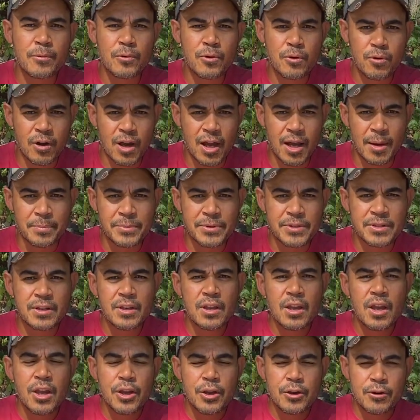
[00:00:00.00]
crops,
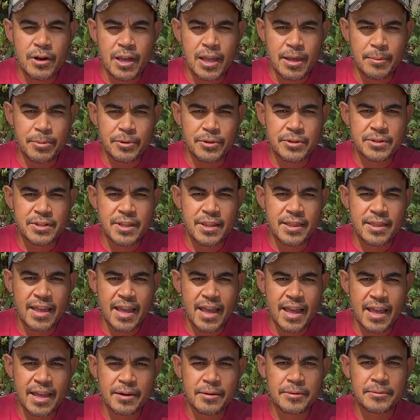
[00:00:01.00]
you're able to
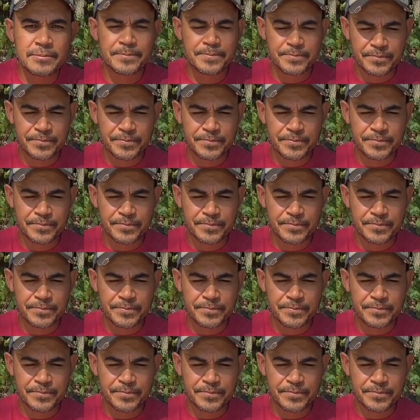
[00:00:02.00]
then